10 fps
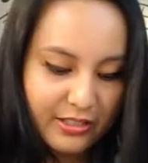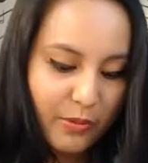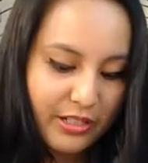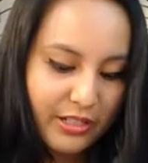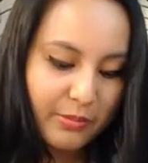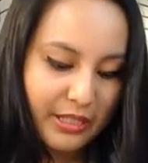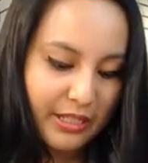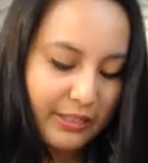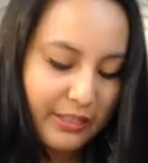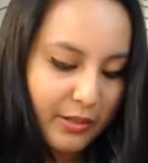I wanted
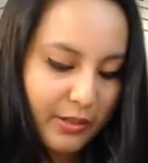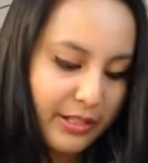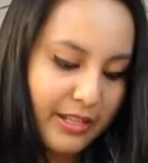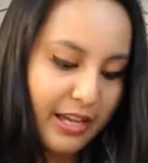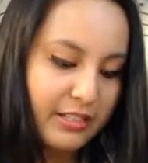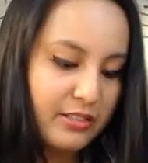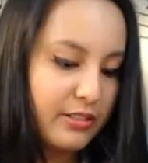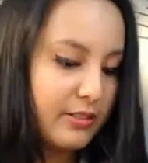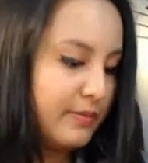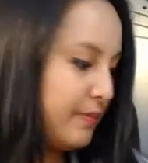something a little bit nicer.